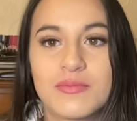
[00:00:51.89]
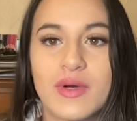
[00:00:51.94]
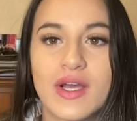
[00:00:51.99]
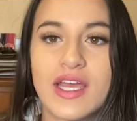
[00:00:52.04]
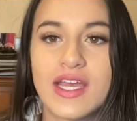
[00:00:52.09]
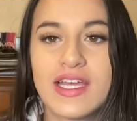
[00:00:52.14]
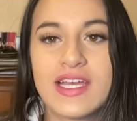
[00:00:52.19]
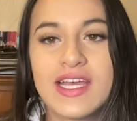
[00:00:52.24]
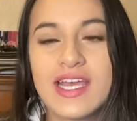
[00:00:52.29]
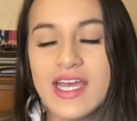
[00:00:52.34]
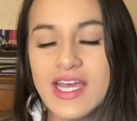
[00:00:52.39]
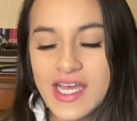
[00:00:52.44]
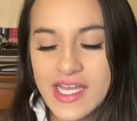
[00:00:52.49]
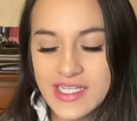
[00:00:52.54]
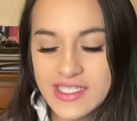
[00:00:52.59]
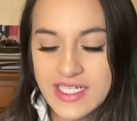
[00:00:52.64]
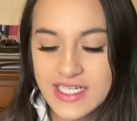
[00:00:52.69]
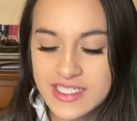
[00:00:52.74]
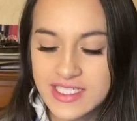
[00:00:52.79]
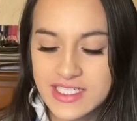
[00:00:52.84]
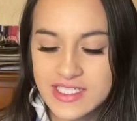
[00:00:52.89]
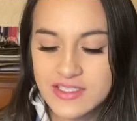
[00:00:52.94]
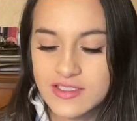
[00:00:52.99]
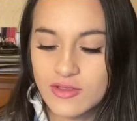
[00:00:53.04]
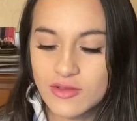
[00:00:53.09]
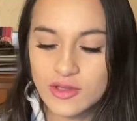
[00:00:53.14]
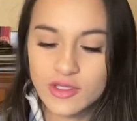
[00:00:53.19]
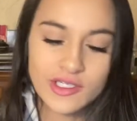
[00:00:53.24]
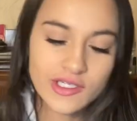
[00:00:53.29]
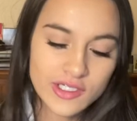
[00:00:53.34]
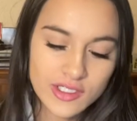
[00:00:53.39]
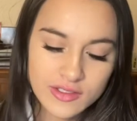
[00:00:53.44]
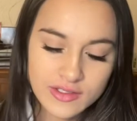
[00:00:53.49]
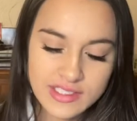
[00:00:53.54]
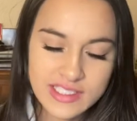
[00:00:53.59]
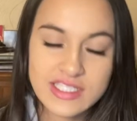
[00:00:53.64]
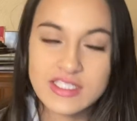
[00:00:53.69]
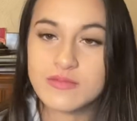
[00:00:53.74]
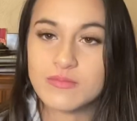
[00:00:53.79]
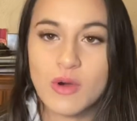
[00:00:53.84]
but it's because it's so little
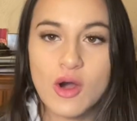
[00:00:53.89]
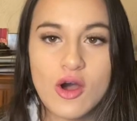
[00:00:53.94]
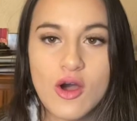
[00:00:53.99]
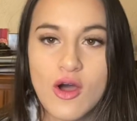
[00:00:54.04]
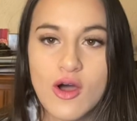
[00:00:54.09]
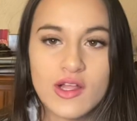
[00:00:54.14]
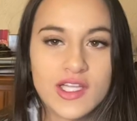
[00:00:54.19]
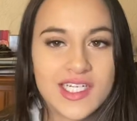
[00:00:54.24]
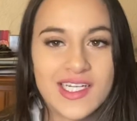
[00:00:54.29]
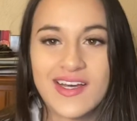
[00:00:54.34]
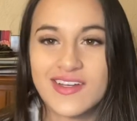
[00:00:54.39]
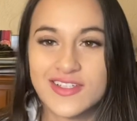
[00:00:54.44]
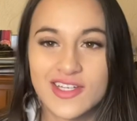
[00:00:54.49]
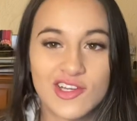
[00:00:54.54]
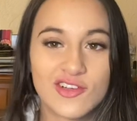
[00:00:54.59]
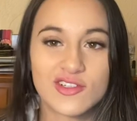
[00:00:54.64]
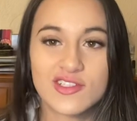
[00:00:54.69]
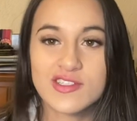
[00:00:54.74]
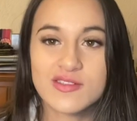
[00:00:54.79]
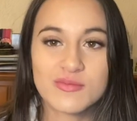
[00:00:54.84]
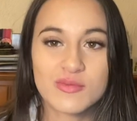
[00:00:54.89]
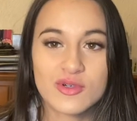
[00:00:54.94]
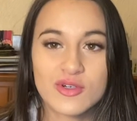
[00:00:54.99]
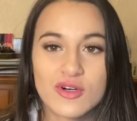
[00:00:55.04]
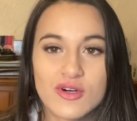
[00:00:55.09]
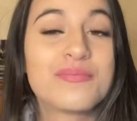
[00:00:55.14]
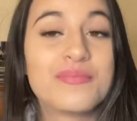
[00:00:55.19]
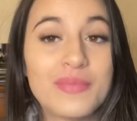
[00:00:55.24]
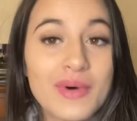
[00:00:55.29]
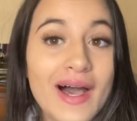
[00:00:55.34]
and small and unnoticeable.